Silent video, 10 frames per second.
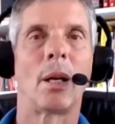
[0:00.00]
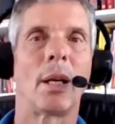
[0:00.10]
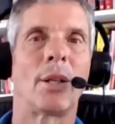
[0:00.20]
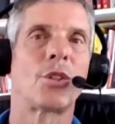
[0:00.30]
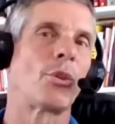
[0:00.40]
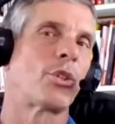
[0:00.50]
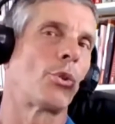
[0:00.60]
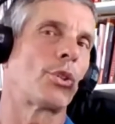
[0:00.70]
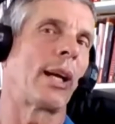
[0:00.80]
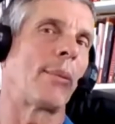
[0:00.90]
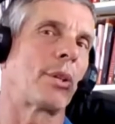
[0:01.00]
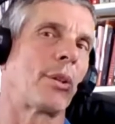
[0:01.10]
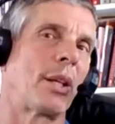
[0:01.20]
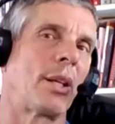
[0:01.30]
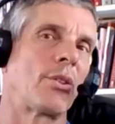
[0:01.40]
And so it's those types of
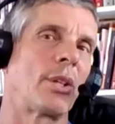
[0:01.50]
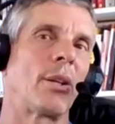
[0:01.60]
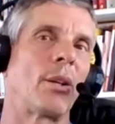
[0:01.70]
things that,